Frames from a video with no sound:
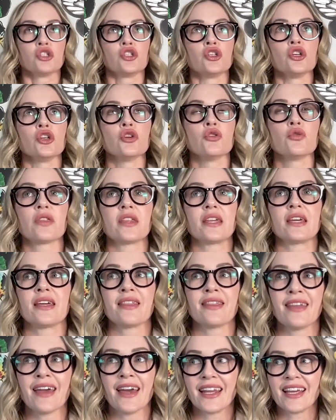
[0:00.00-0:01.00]
Do you
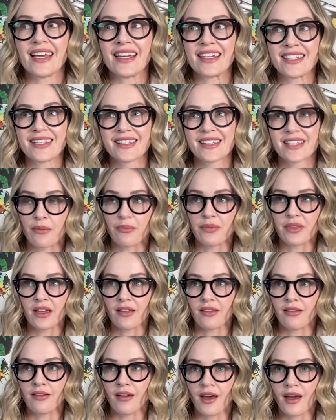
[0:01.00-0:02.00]
think that it's
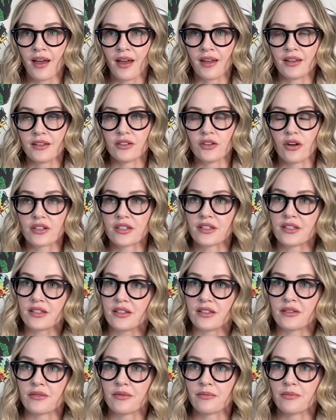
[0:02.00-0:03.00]
something that
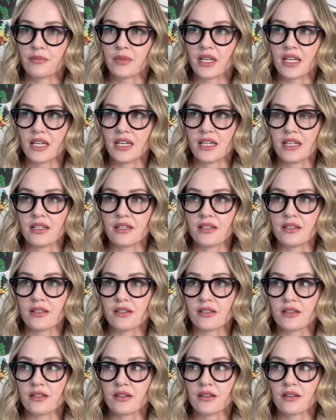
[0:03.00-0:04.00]
narcissism
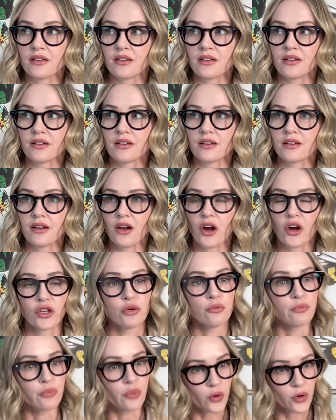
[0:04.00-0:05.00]
is, are
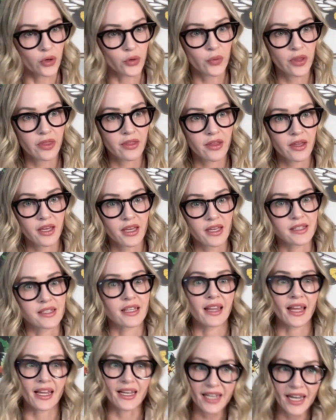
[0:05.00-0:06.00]
you born with it? Is
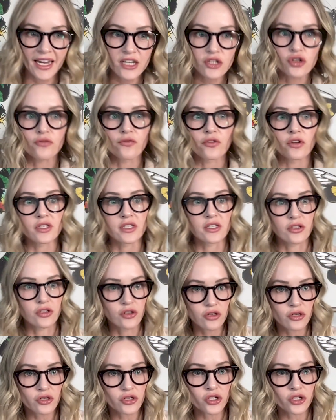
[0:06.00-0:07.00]
it like nature versus
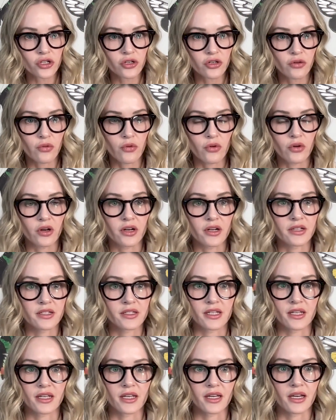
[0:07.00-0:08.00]
nurture, or
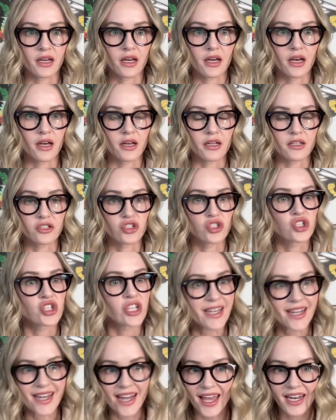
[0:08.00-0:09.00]
is it
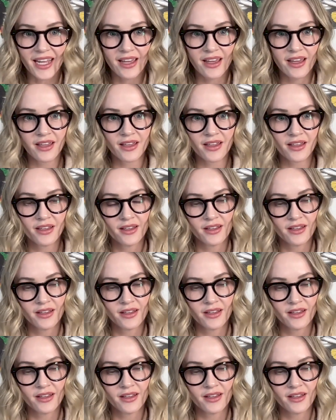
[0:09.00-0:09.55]
genetic?